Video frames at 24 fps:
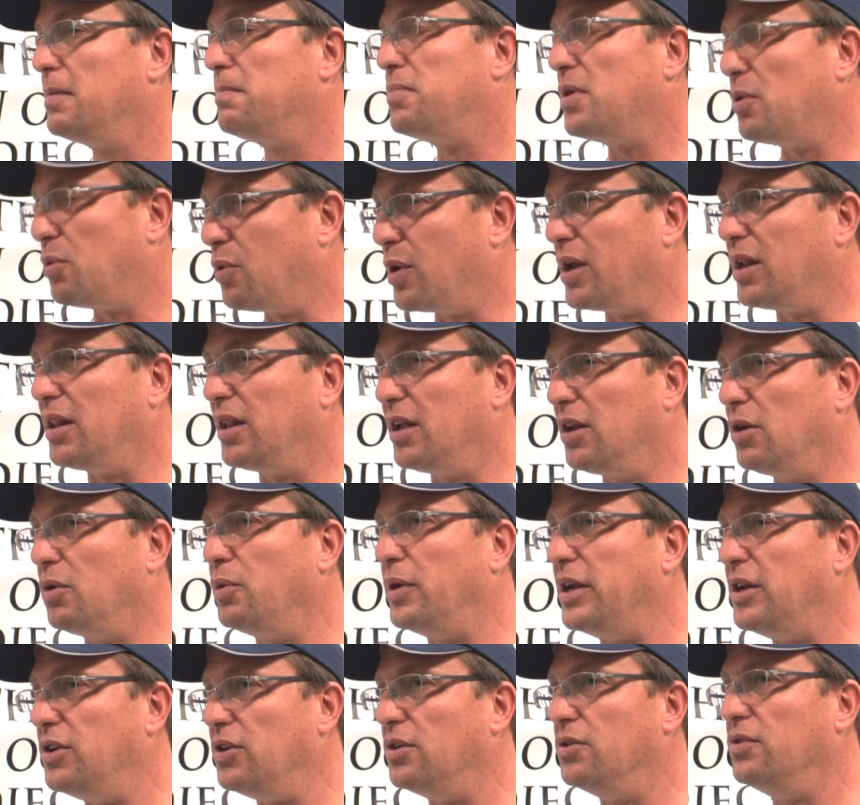but what little
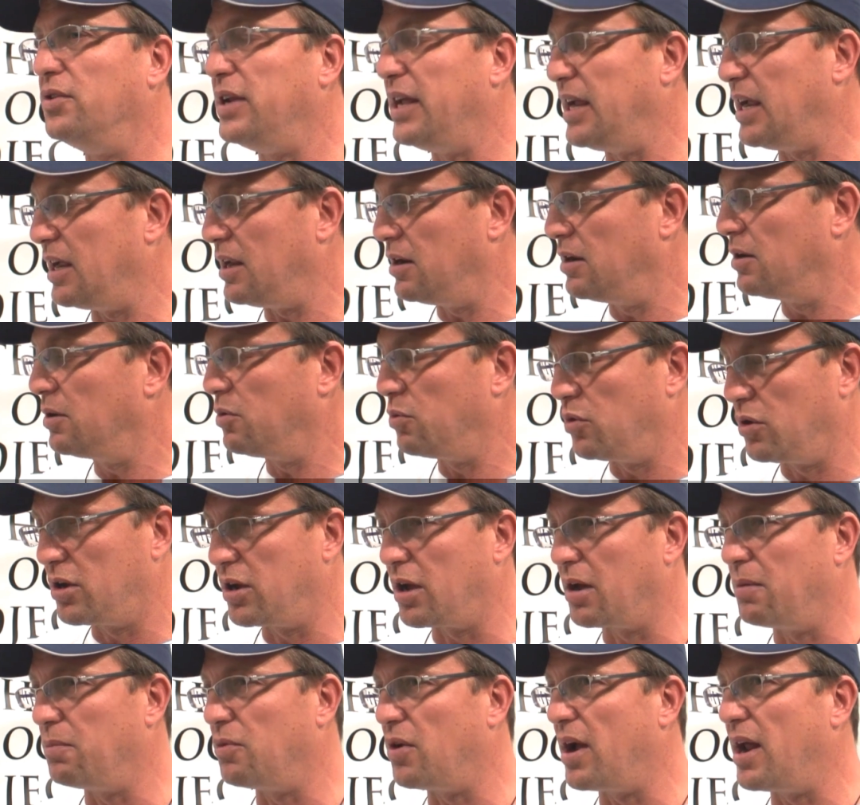we do need will
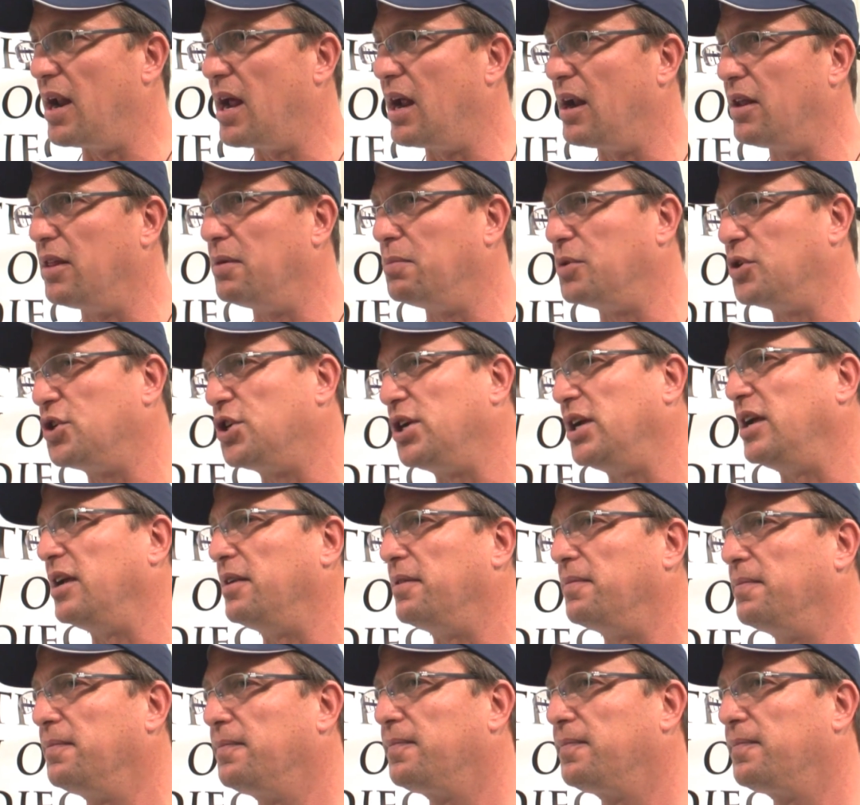come right out of the machine.